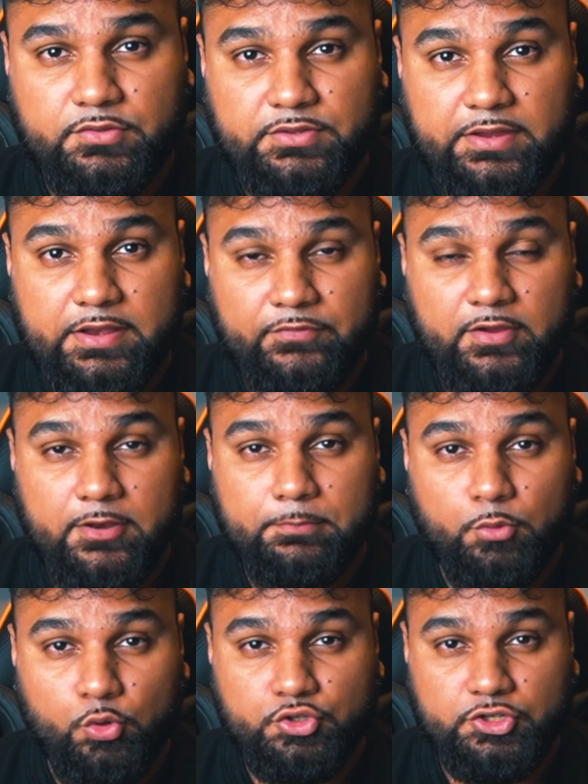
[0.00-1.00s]
a significant
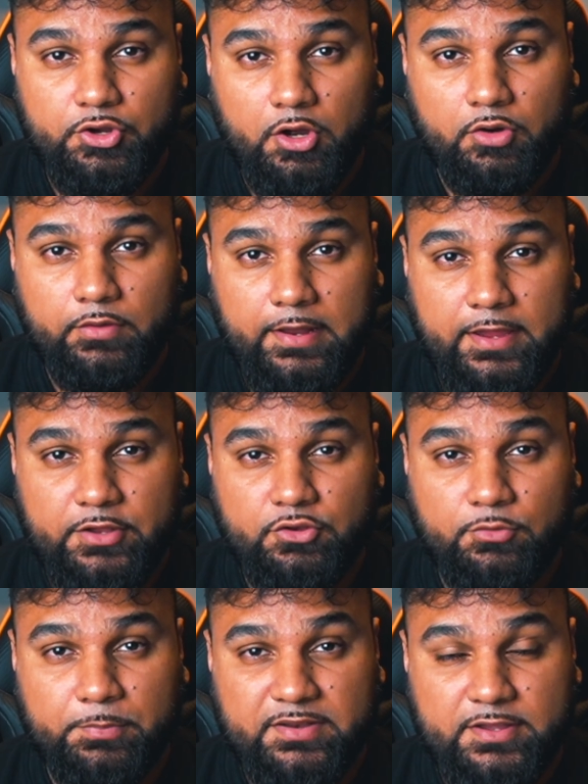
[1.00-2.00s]
portion are related
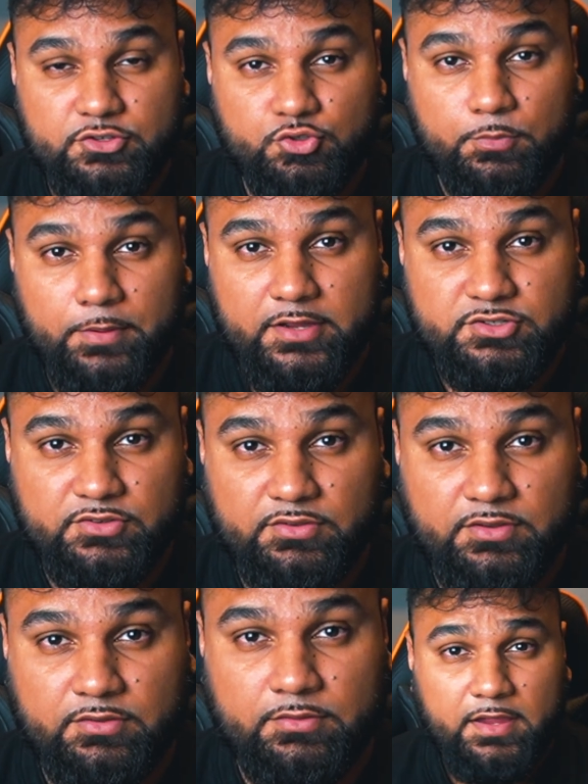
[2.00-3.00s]
to potential
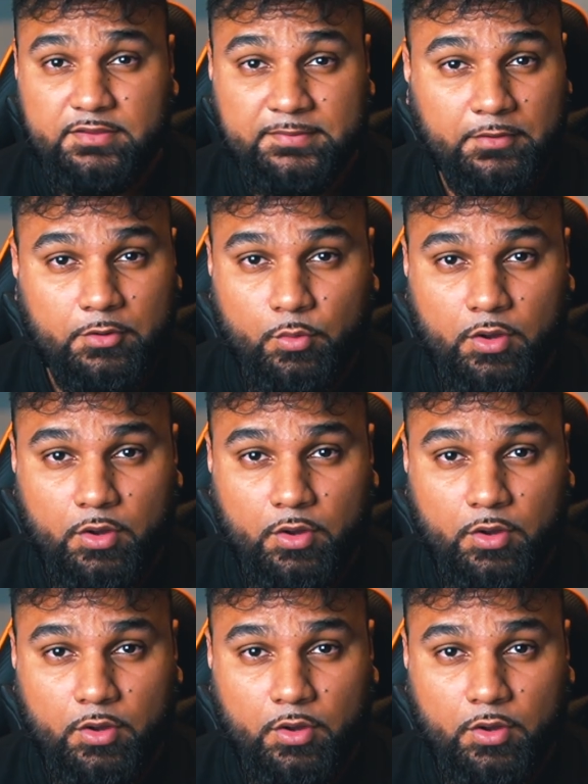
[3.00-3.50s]
purchases. Here's how it